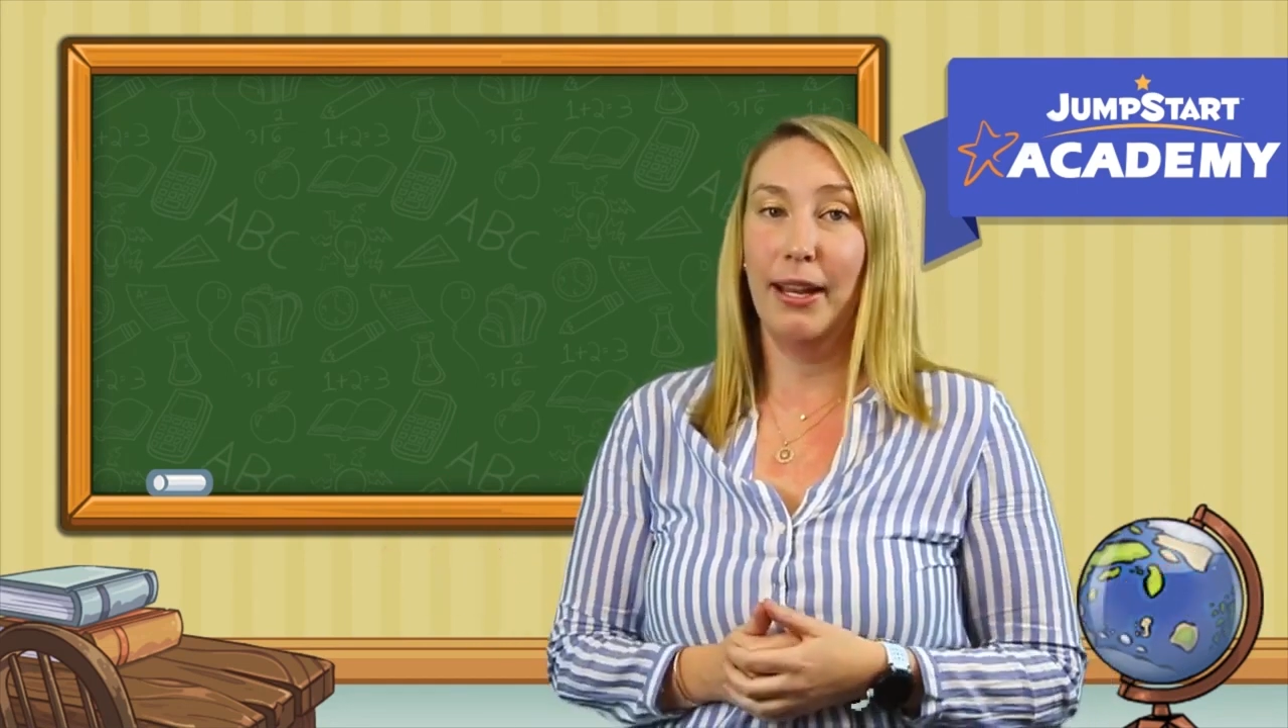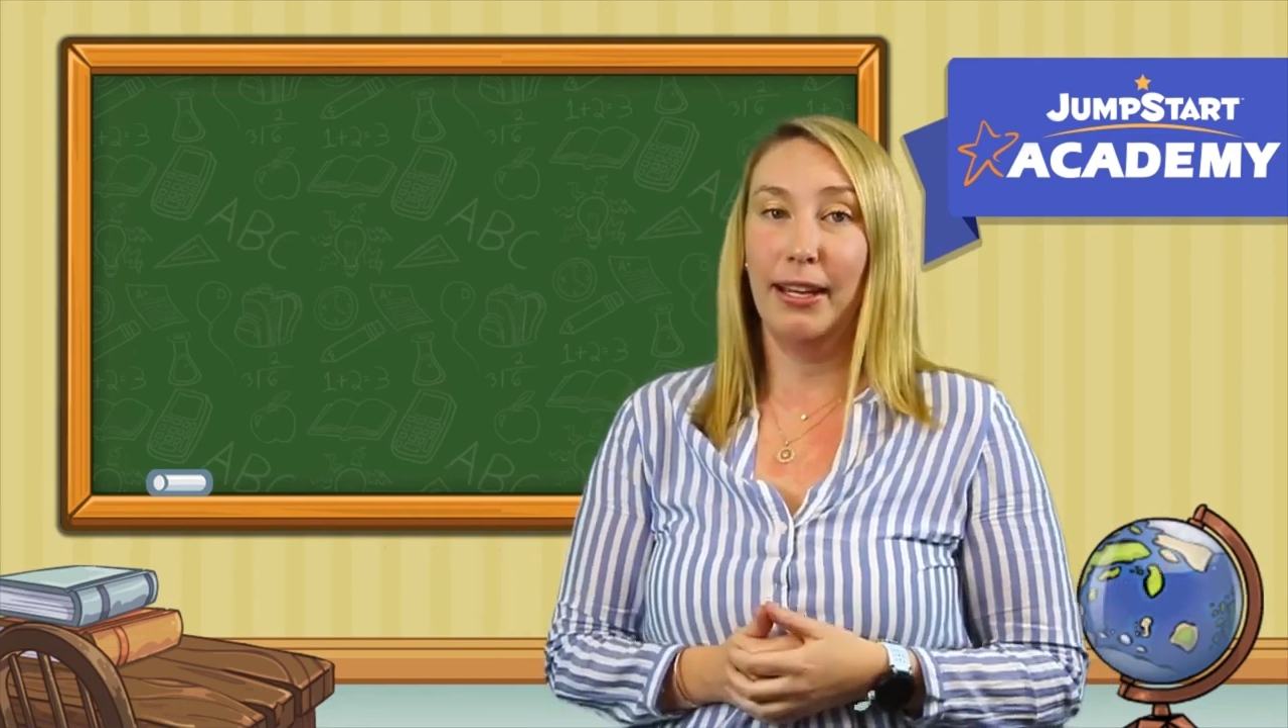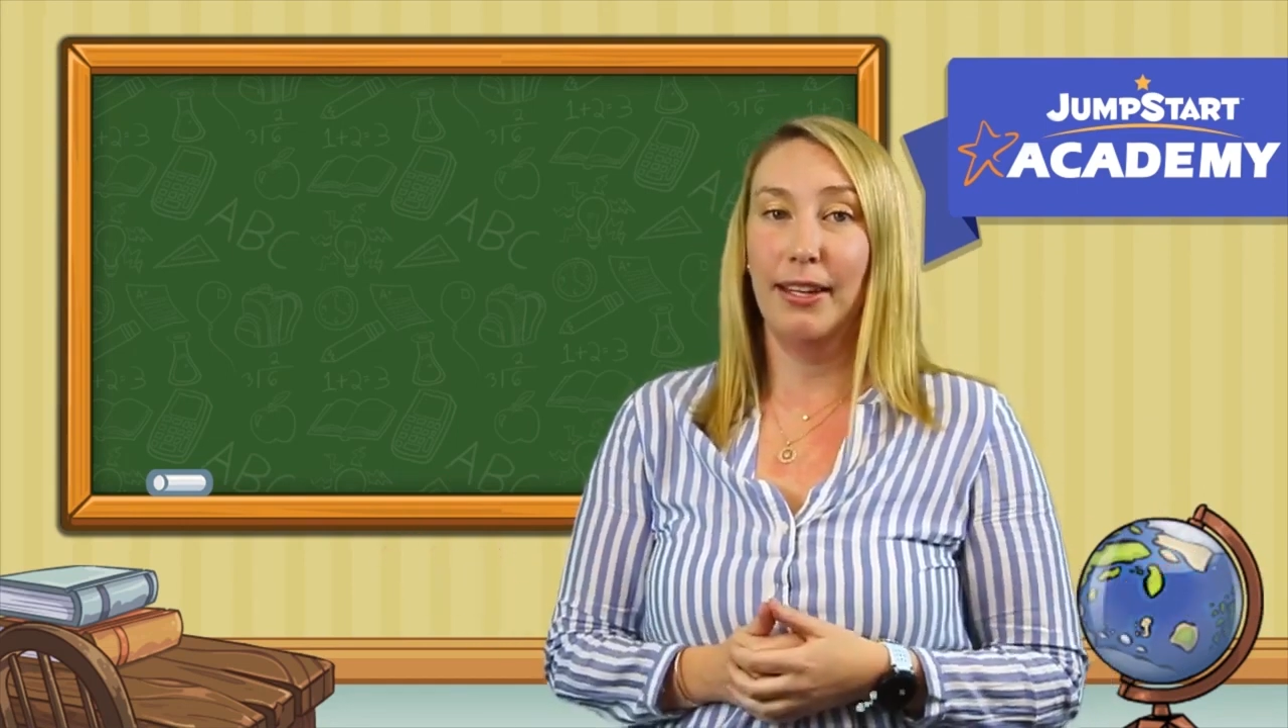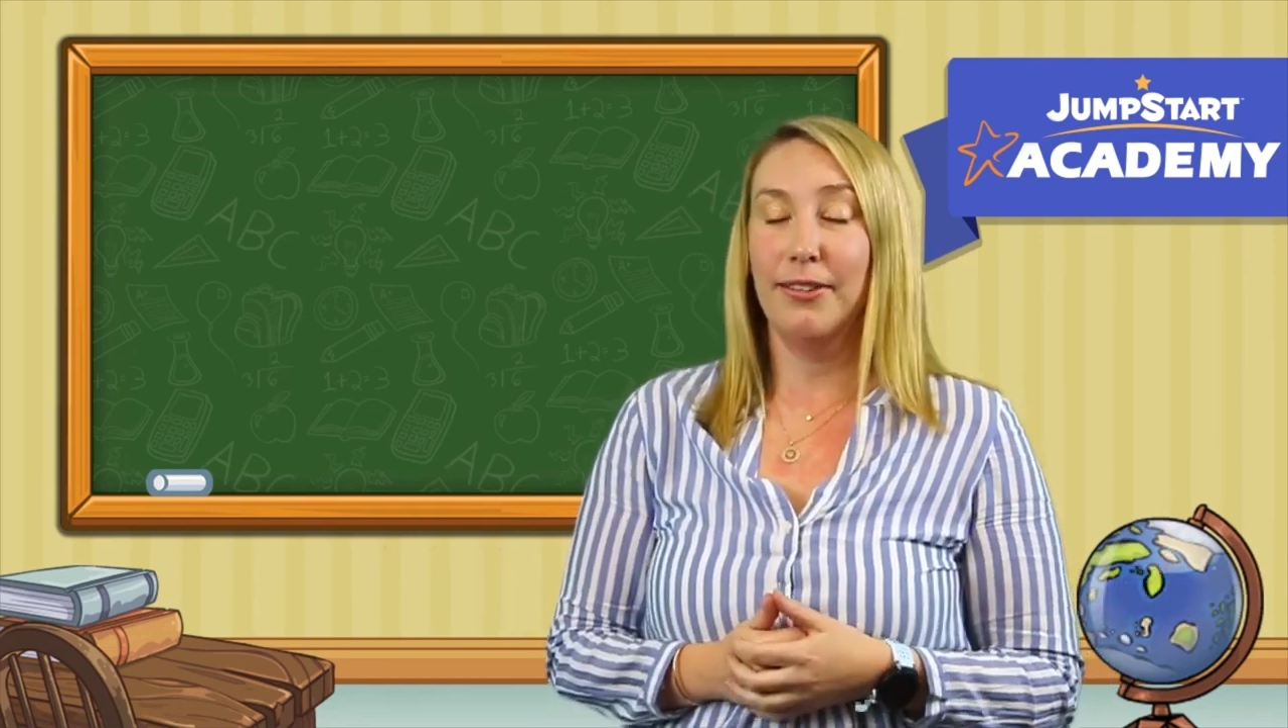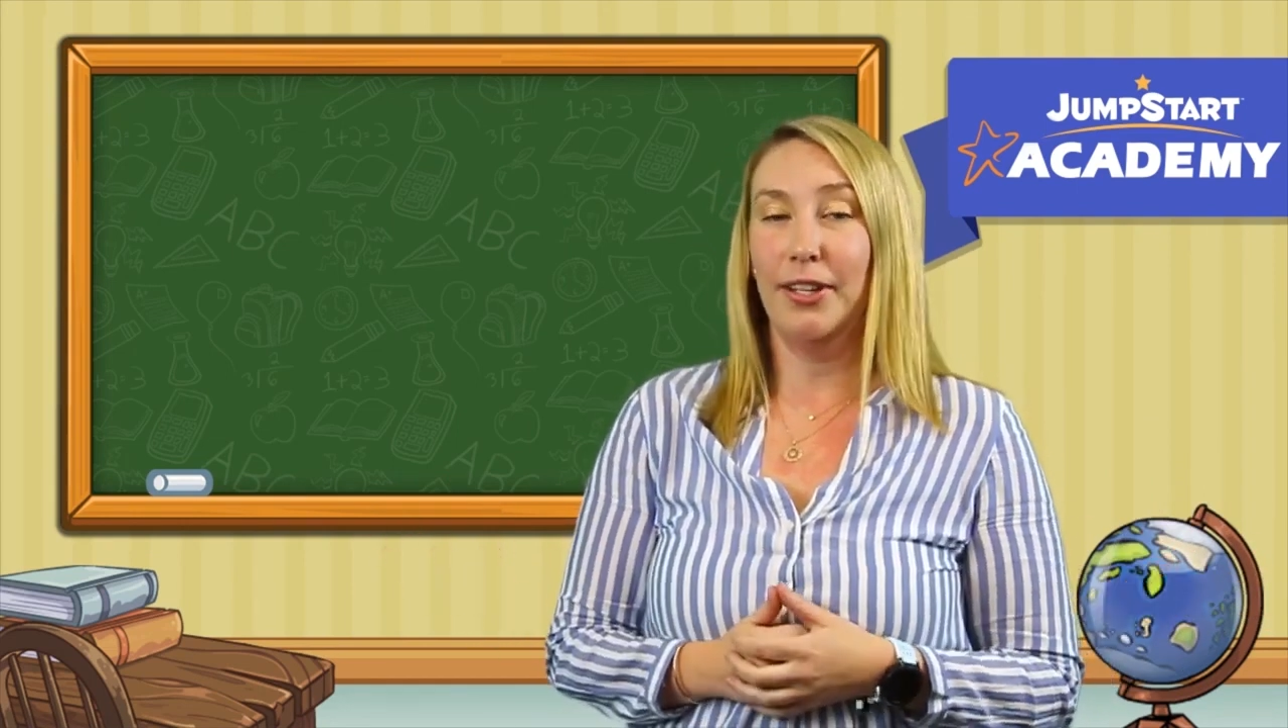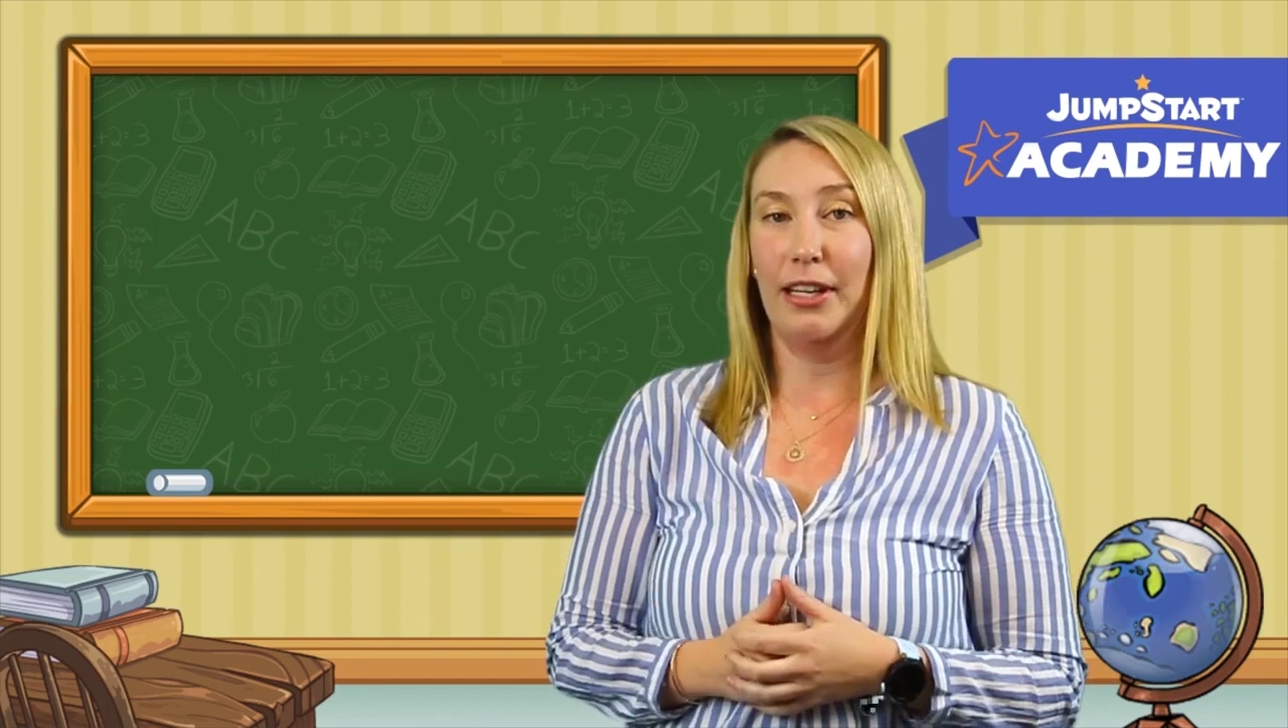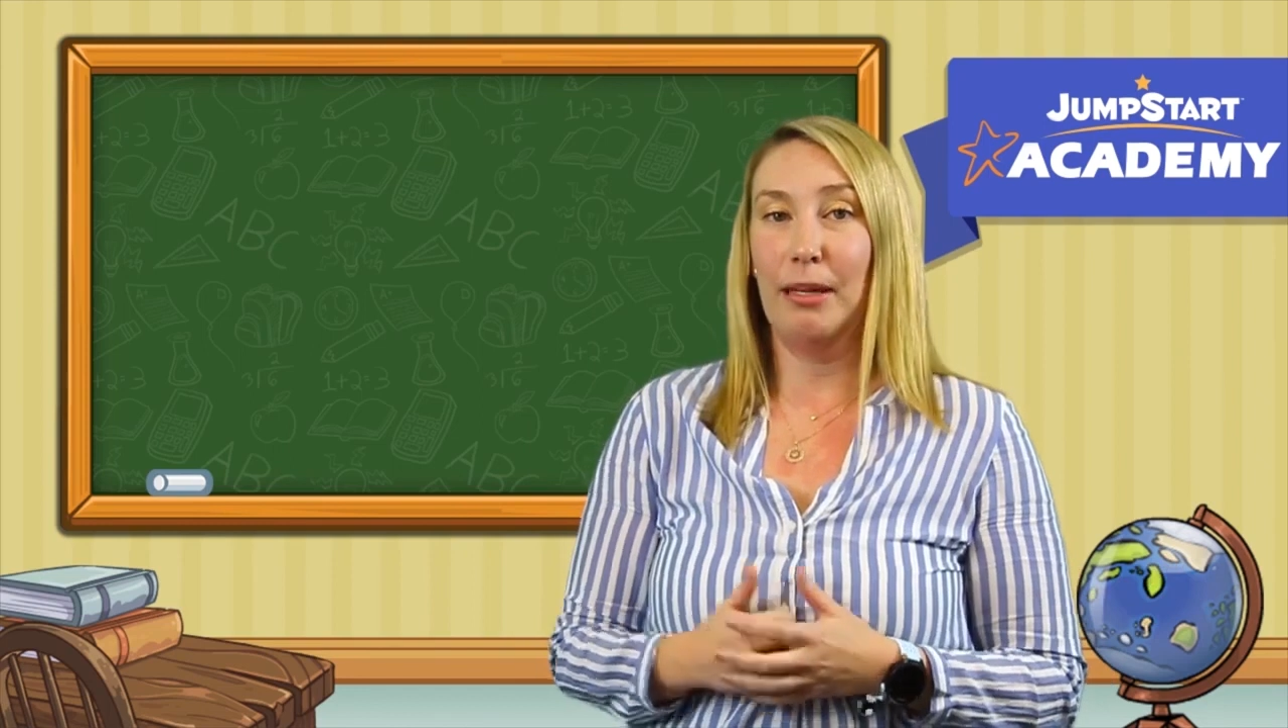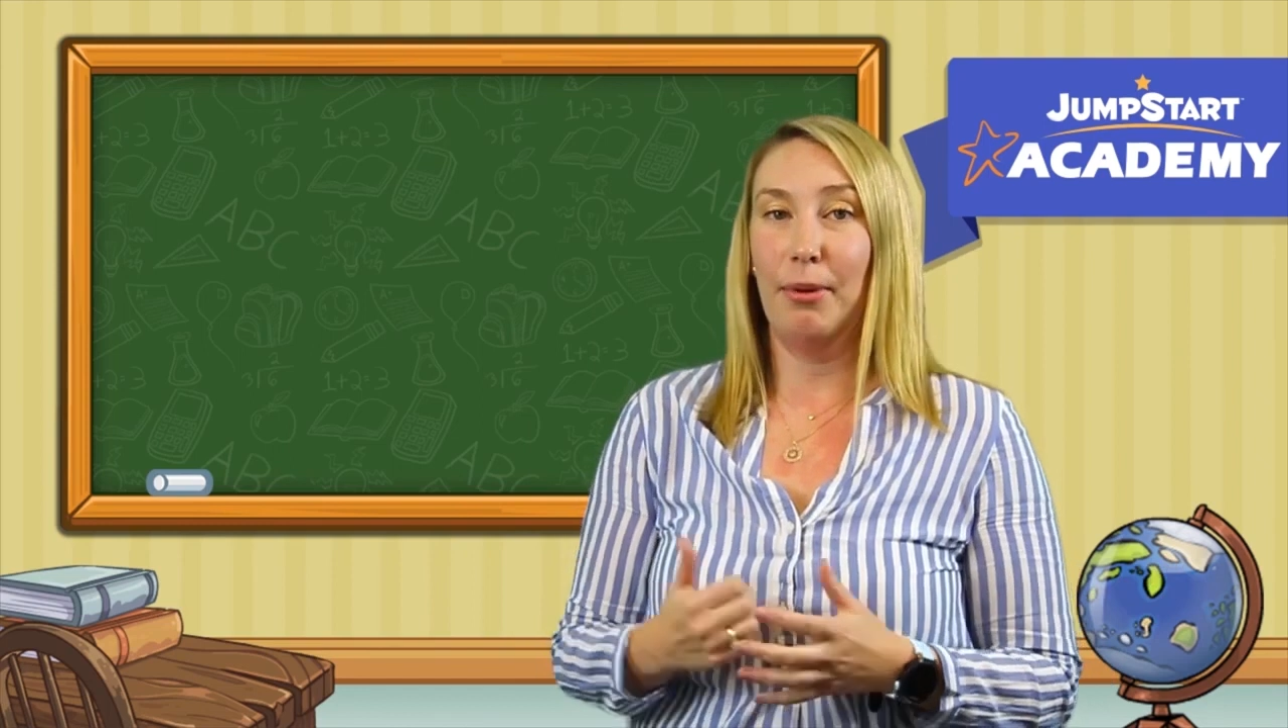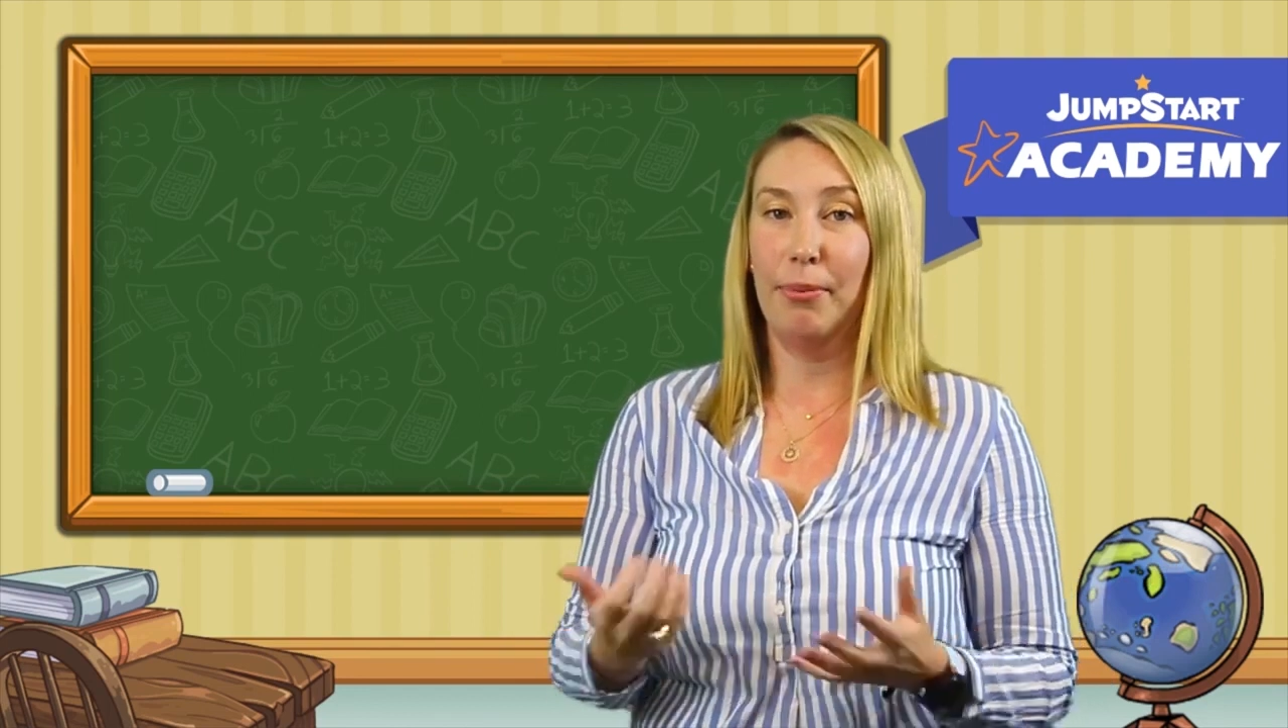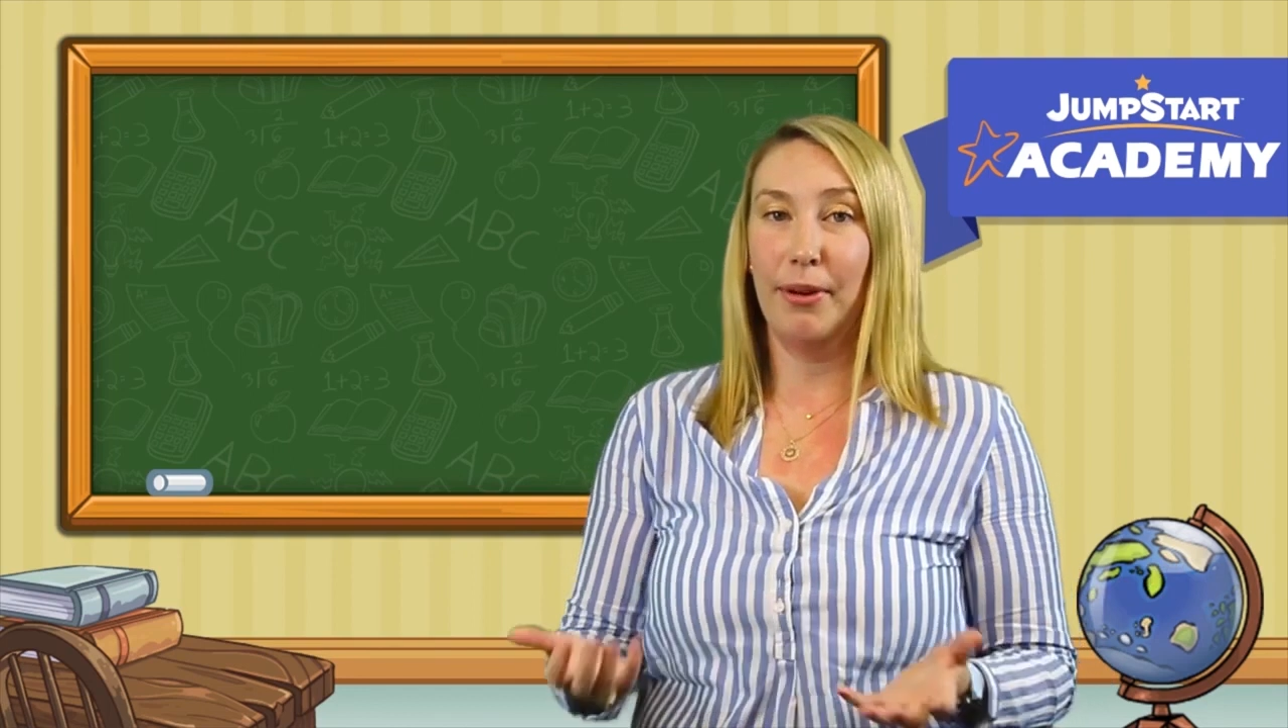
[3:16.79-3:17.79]
brackets
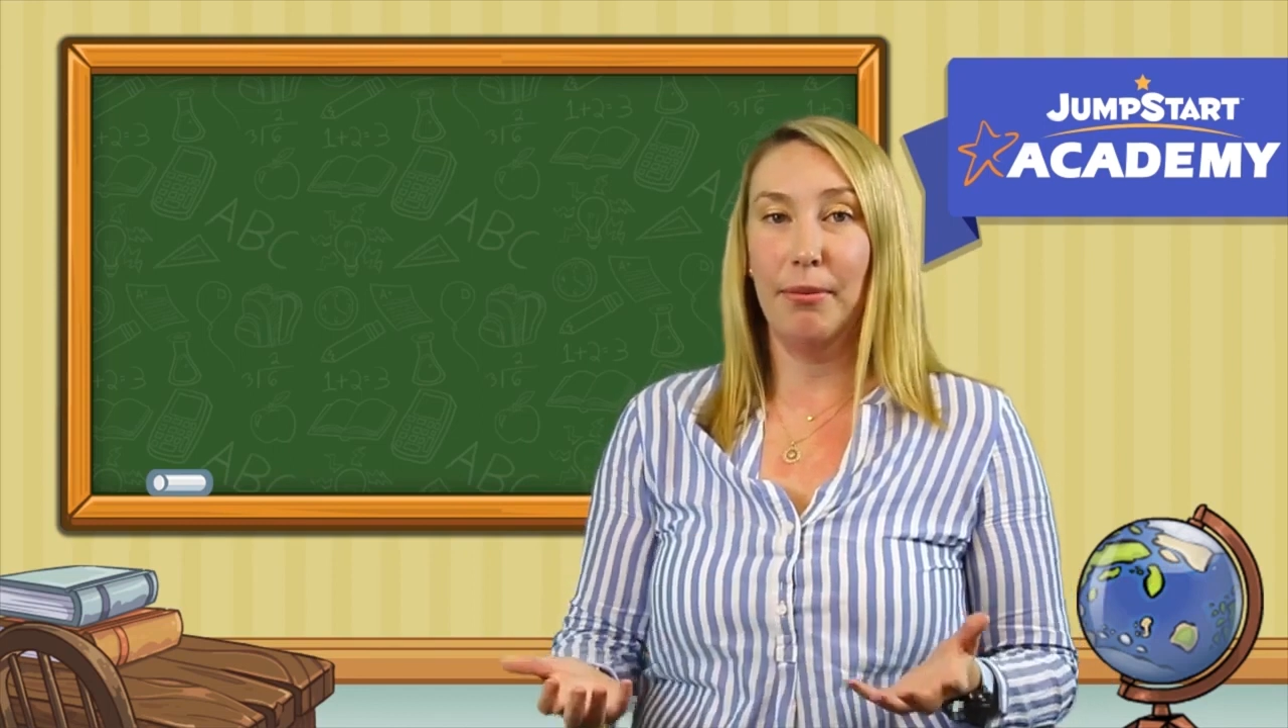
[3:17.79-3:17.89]
talking about